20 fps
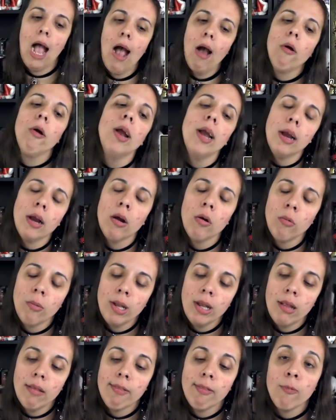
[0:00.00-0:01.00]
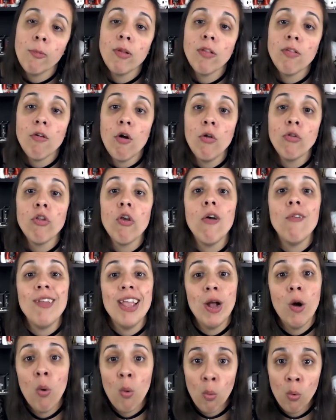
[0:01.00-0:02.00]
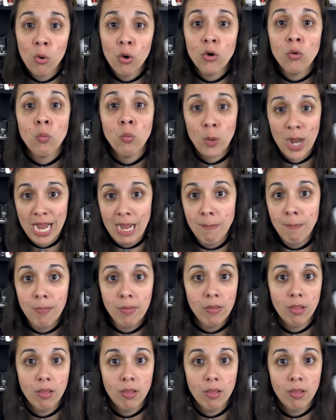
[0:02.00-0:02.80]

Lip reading: Our heroine is the result of a horde rape,